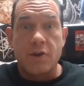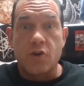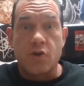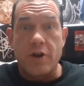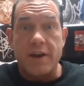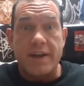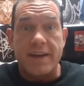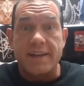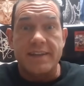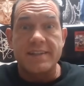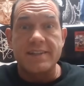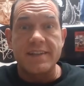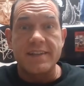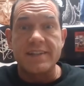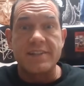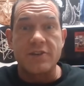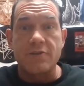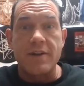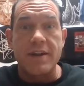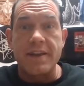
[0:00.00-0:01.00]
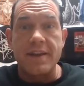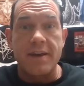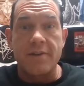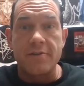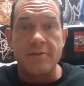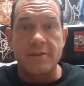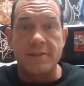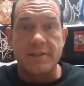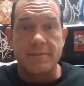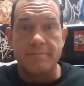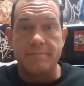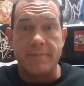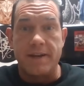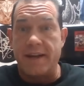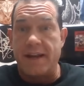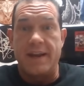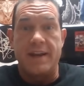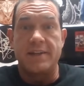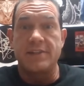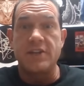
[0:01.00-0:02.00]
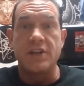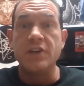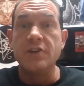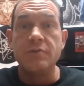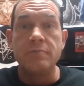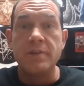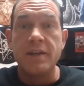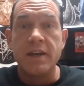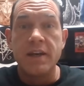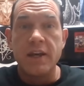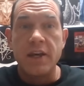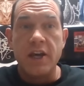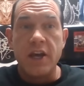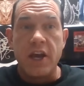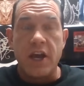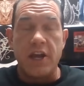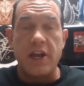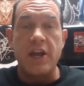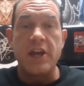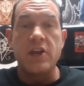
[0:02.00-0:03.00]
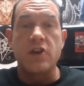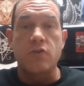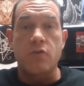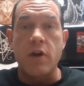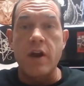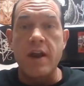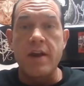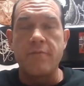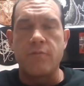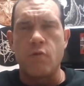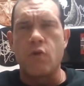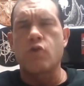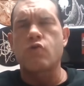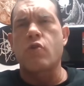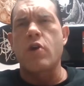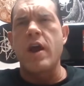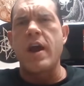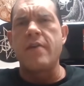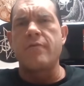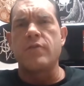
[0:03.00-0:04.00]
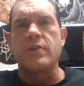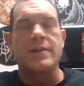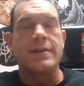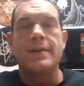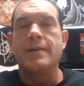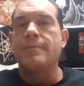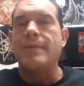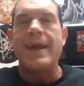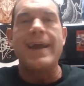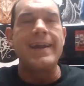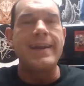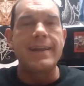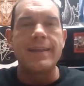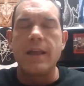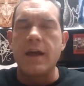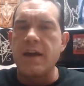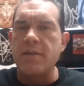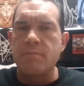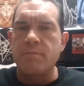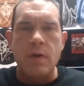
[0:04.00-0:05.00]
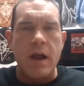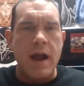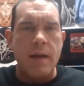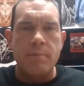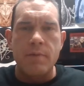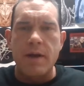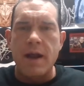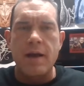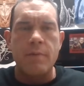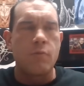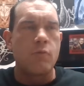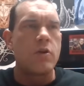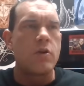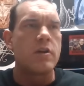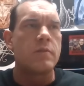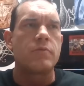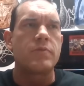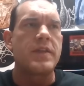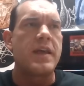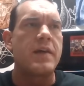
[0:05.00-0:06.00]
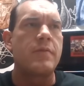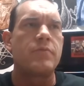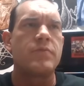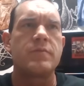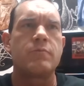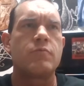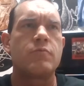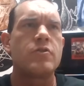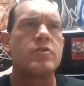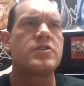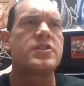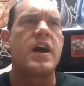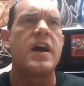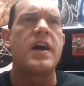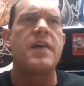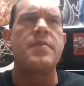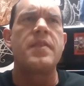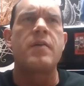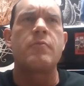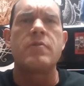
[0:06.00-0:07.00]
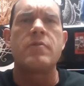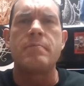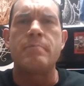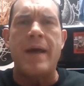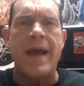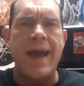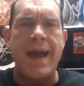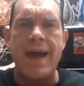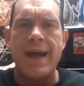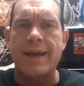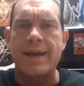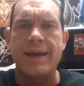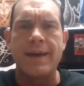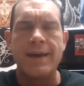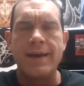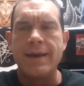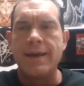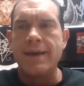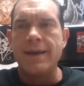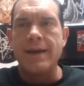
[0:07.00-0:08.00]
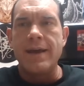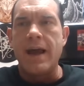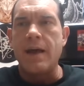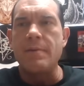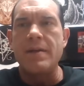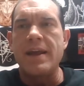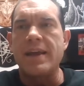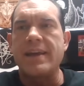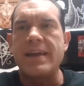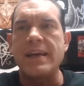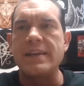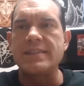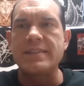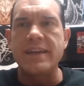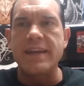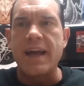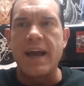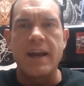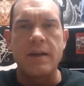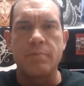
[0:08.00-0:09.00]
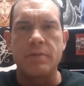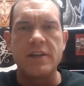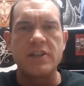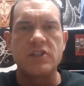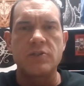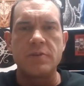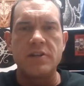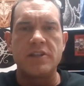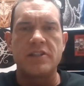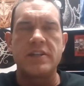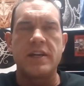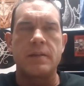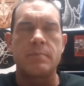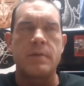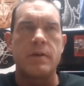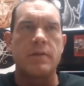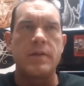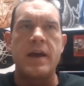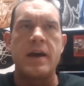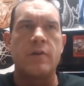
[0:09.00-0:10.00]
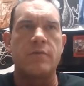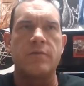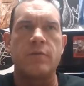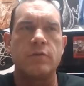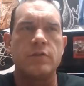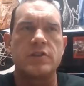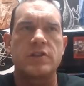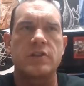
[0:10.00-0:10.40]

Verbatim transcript: Crickets. Is there any others? It ain't Entombed. It ain't grave. We'll grieve with it. Hating life, brah brah. We're them, we're done. Then we're back. I mean, I guess they kind of play Swedish death metal now. Full